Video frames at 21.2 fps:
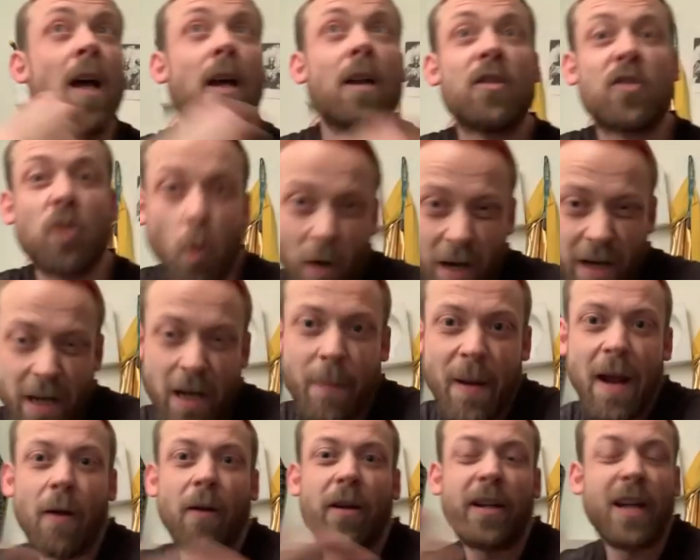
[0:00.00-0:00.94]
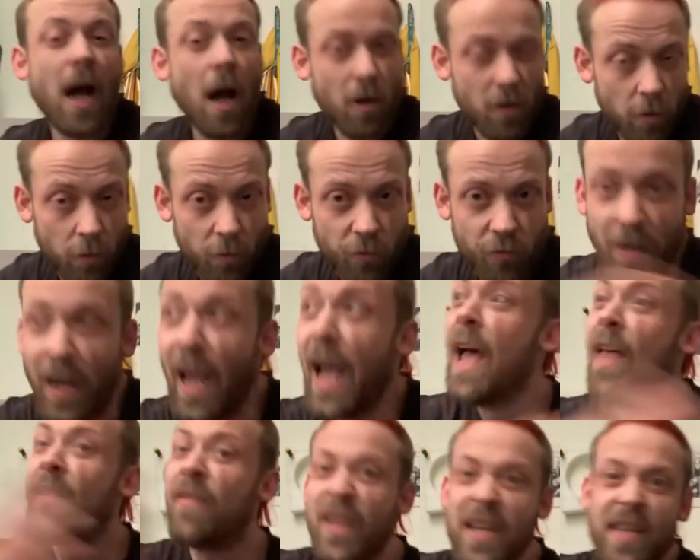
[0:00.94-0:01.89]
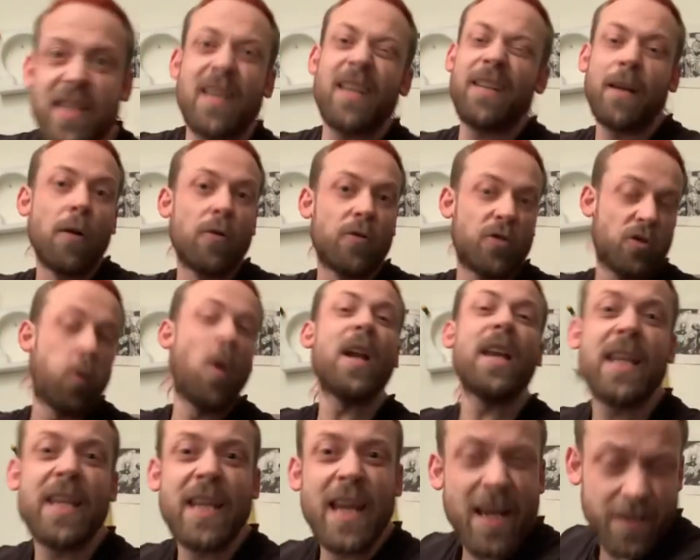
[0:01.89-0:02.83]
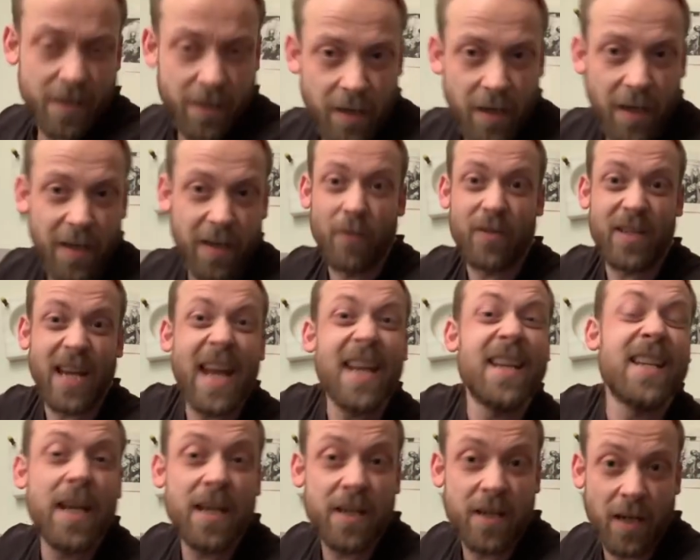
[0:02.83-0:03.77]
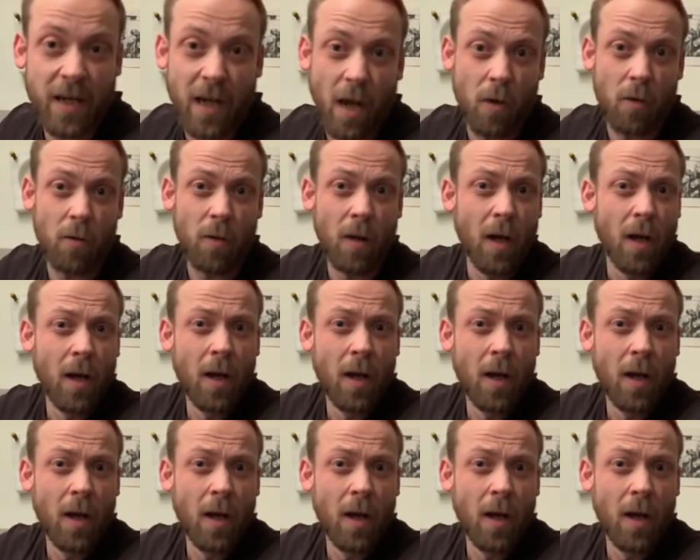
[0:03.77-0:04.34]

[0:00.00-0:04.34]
talking about cuckoldry. This, you know, 20 years ago, you know, 10 years ago,